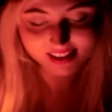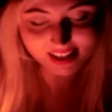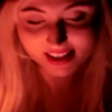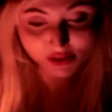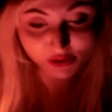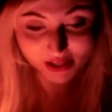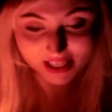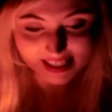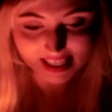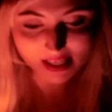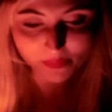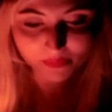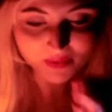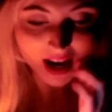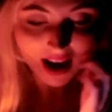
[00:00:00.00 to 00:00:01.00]
It's crazy.
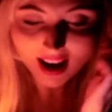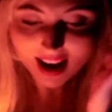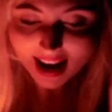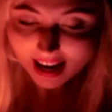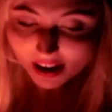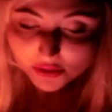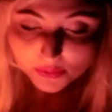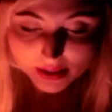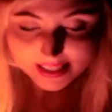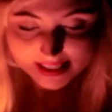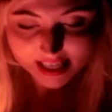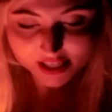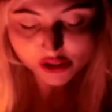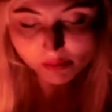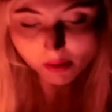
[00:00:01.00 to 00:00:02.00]
How do I
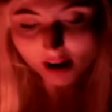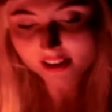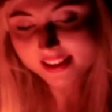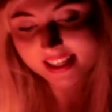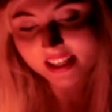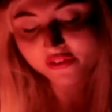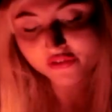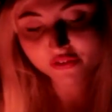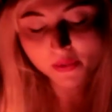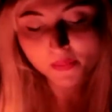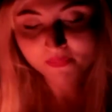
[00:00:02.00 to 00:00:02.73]
stay so positive?